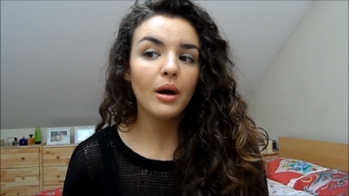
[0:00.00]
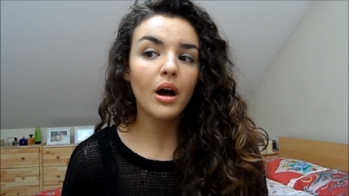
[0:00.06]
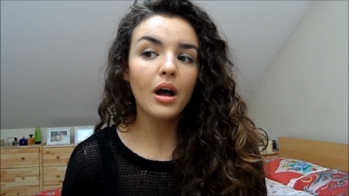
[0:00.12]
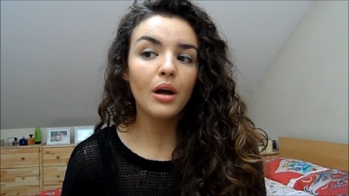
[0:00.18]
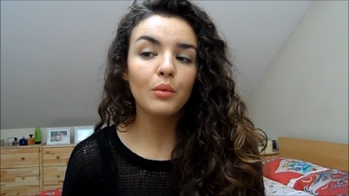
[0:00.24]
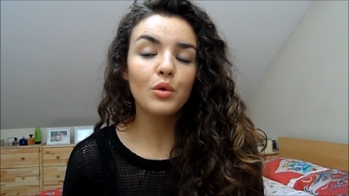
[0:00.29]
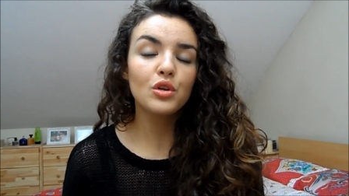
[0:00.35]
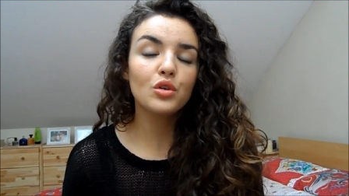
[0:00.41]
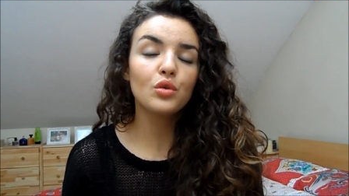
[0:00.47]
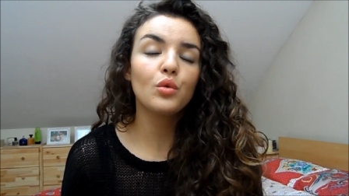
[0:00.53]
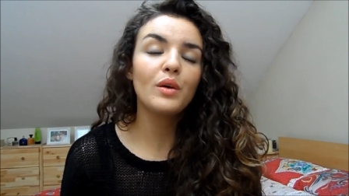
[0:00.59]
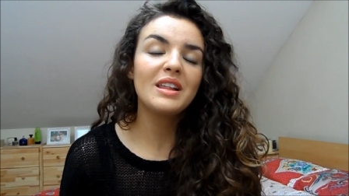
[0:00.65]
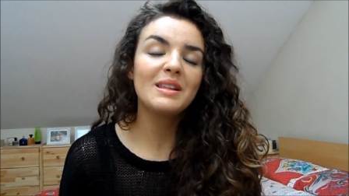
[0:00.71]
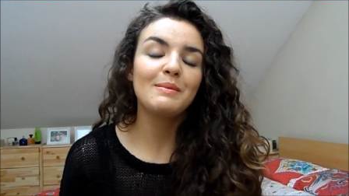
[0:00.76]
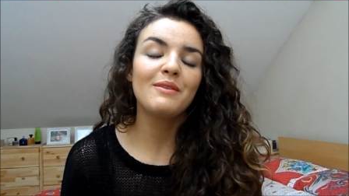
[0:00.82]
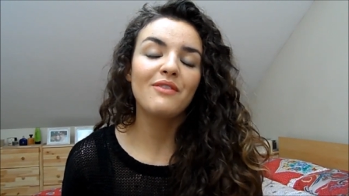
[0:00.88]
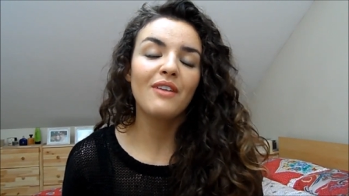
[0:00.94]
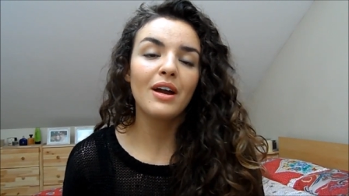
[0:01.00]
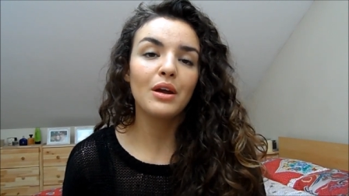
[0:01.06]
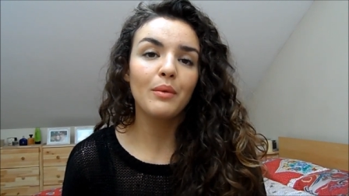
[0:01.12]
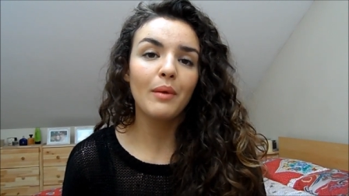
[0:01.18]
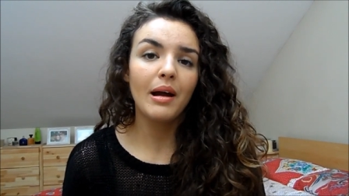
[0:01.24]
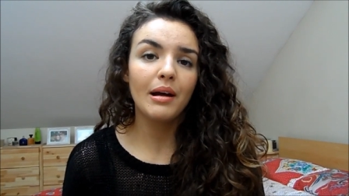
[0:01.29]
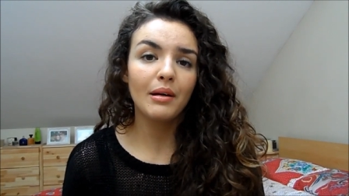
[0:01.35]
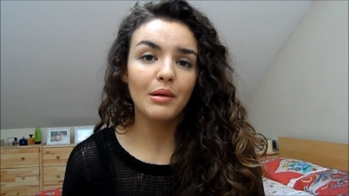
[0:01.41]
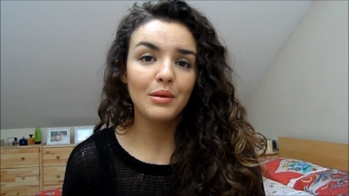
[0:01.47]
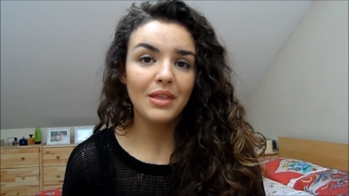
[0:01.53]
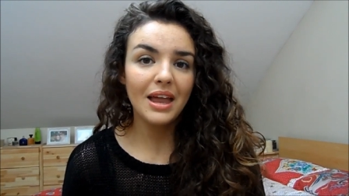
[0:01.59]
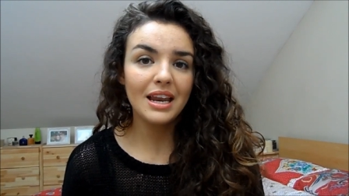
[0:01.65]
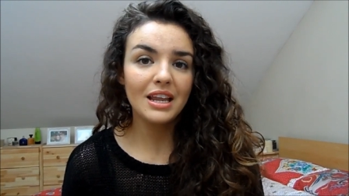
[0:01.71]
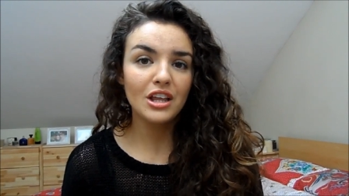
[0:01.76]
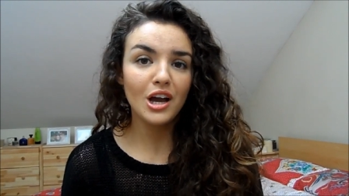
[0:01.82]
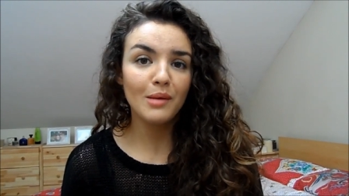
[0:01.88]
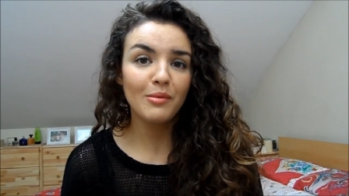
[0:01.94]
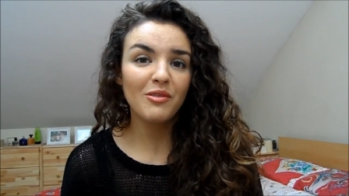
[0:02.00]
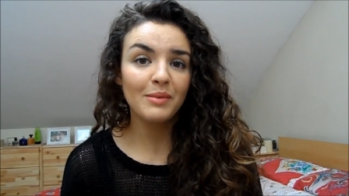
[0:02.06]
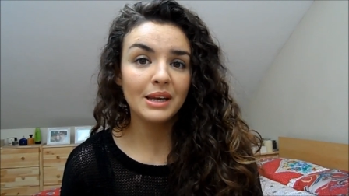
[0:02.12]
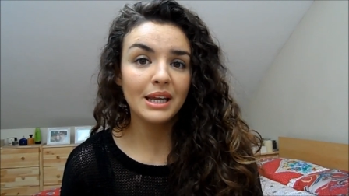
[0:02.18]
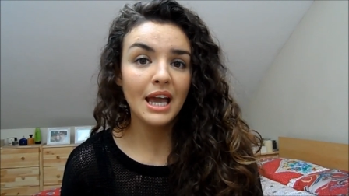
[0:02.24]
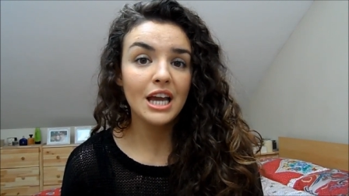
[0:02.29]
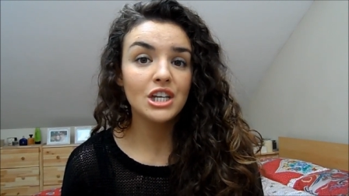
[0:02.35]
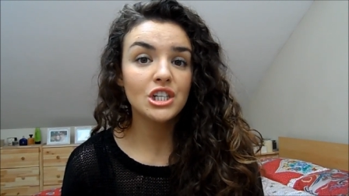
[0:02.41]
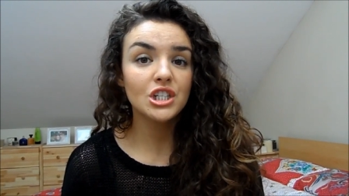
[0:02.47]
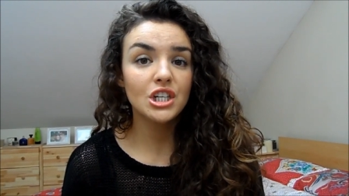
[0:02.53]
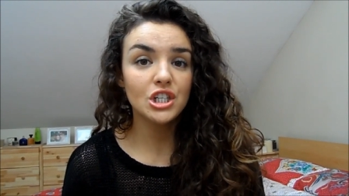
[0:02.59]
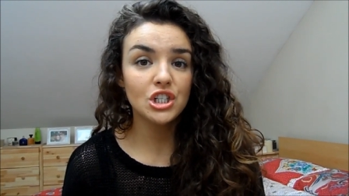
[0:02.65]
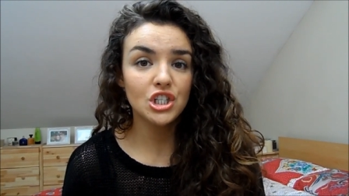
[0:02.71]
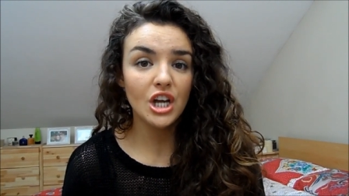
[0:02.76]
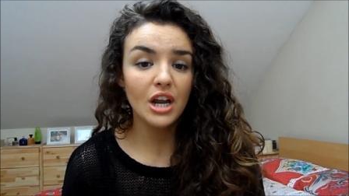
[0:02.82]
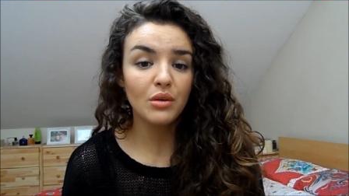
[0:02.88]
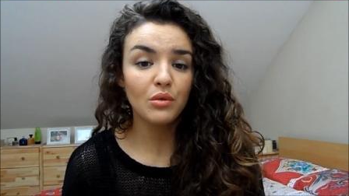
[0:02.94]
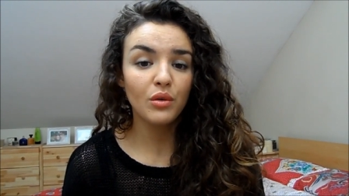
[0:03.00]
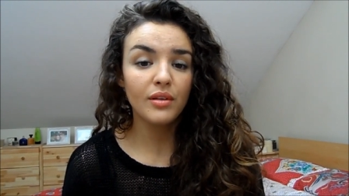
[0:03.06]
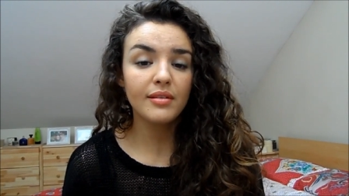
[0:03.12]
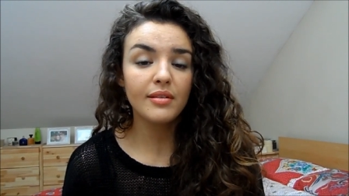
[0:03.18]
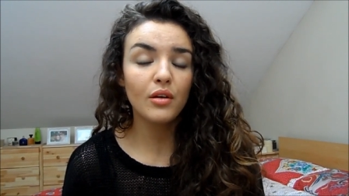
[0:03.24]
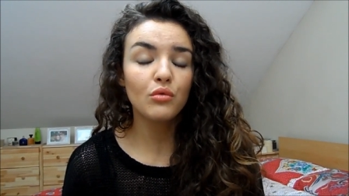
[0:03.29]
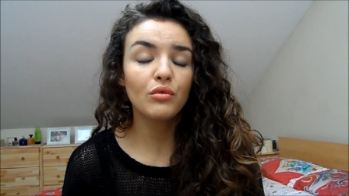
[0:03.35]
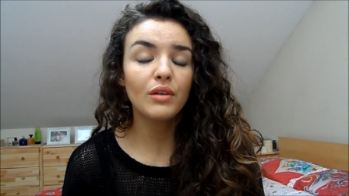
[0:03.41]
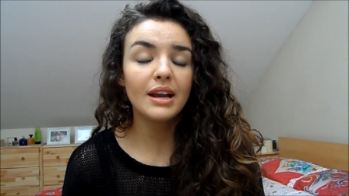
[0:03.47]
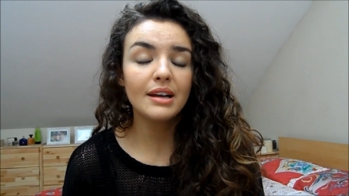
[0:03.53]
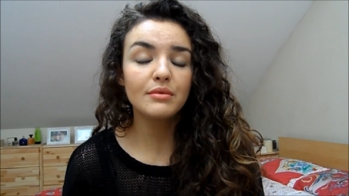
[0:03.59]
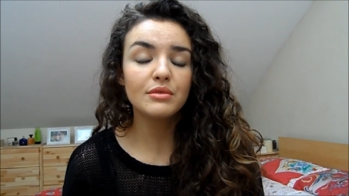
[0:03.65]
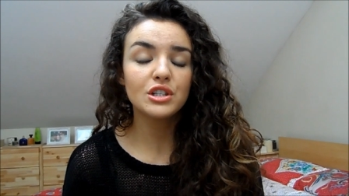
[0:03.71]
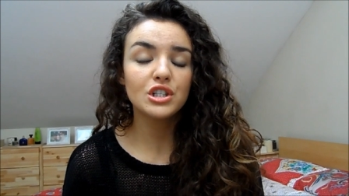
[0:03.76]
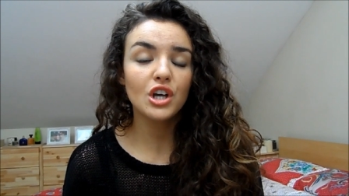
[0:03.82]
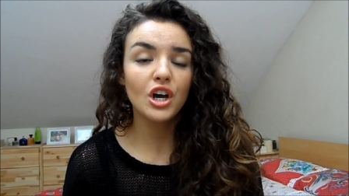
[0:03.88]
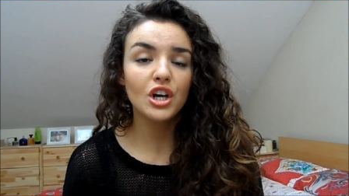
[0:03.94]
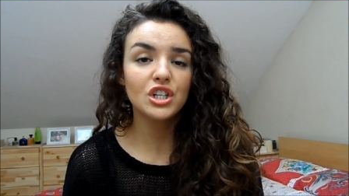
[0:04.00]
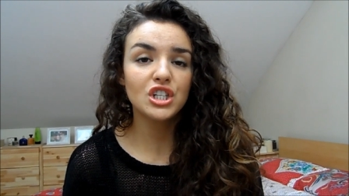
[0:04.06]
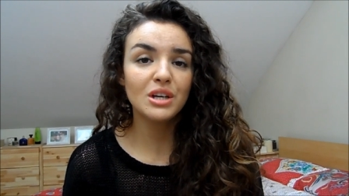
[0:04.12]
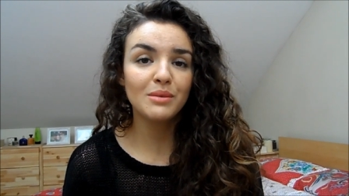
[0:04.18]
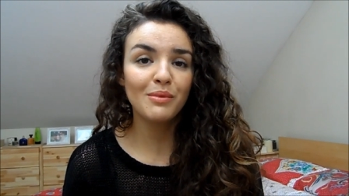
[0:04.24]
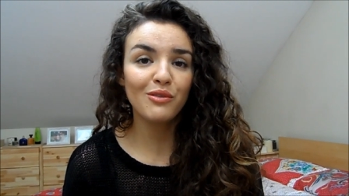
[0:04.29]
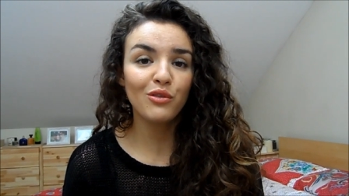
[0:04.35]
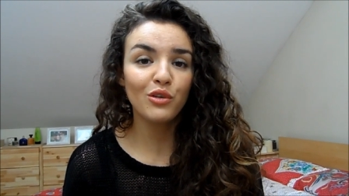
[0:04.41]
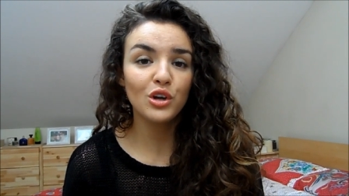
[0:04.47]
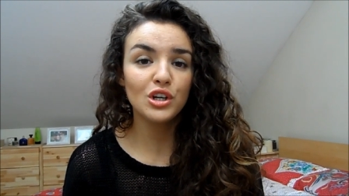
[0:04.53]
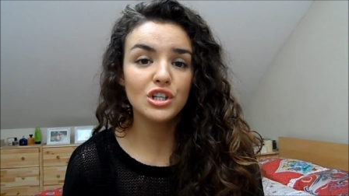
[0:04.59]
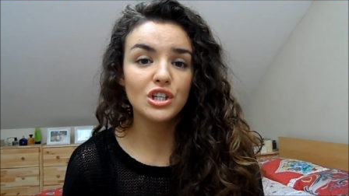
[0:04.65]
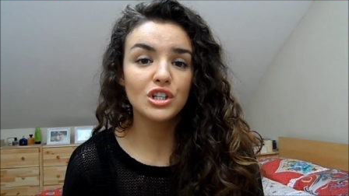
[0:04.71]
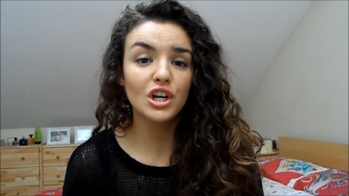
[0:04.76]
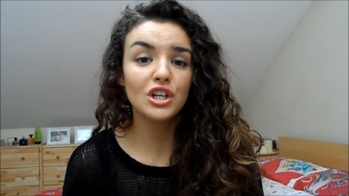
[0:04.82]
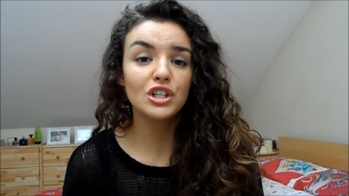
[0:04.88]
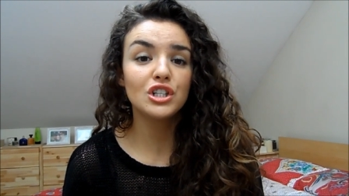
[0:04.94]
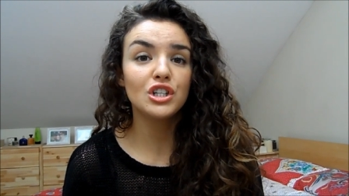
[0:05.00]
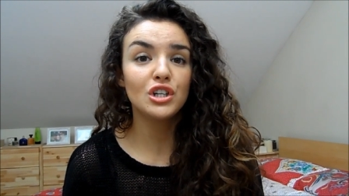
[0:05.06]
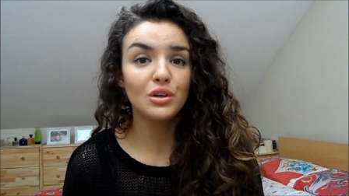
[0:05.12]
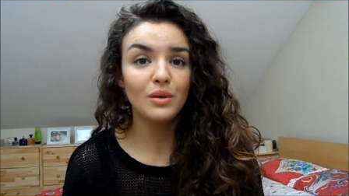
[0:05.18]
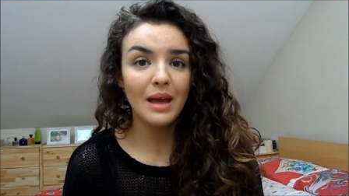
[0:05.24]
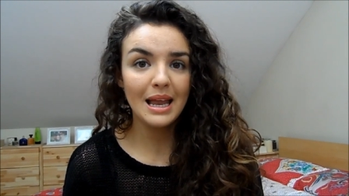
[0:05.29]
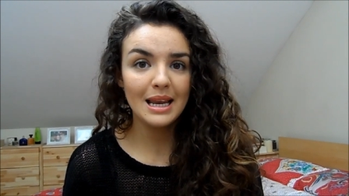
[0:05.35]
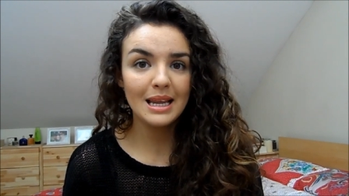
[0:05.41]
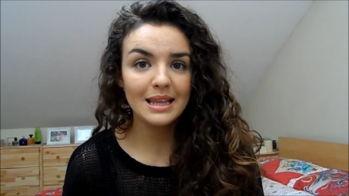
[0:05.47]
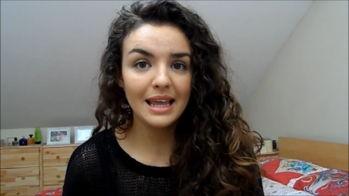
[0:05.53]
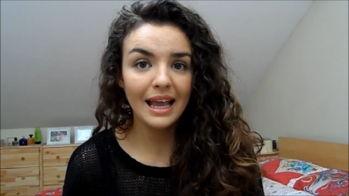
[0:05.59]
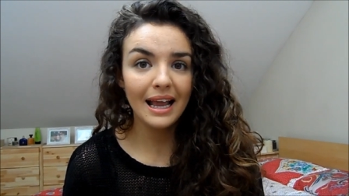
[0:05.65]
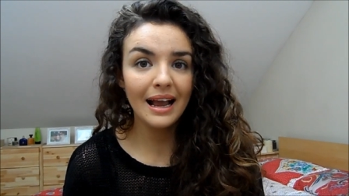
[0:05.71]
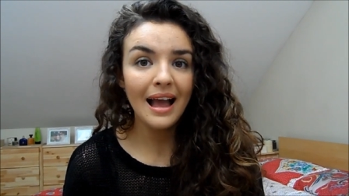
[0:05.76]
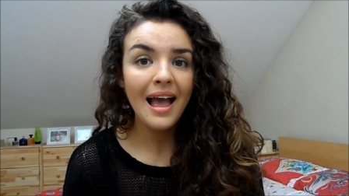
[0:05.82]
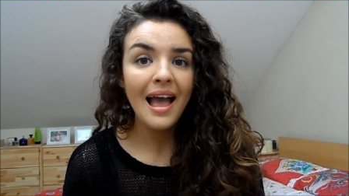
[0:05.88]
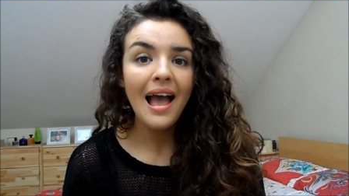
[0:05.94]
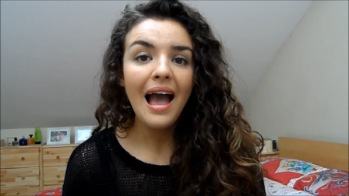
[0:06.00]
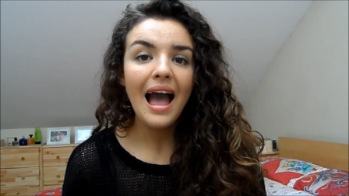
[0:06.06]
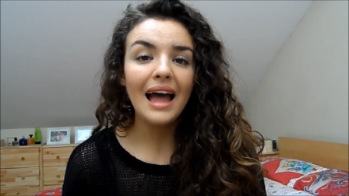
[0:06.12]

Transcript: but I would always be very wary with any type of medication in general, so really research it before you decide to do anything.